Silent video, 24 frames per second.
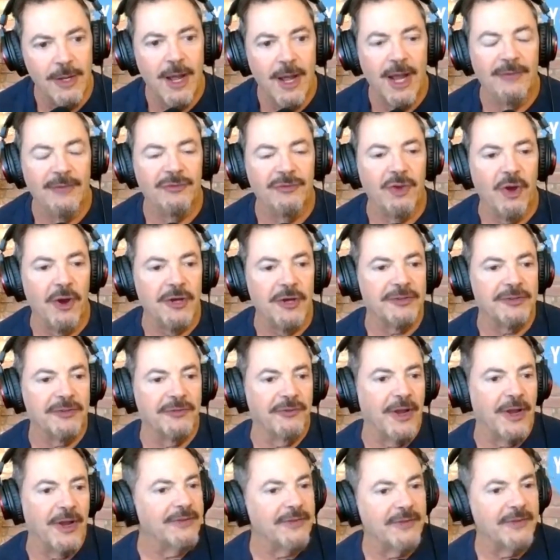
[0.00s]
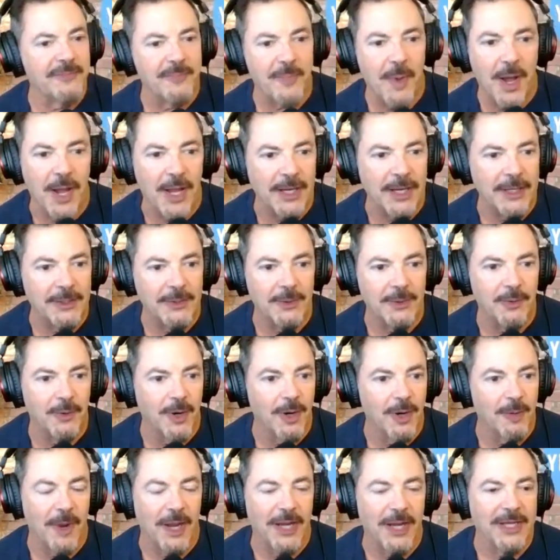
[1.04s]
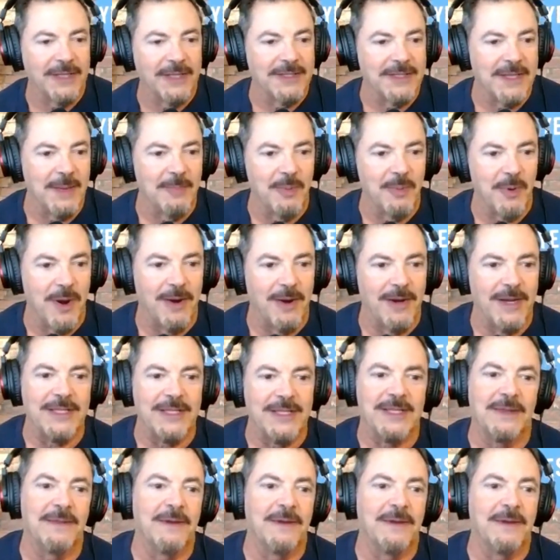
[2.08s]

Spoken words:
I've talked to friends of mine who are my contemporaries,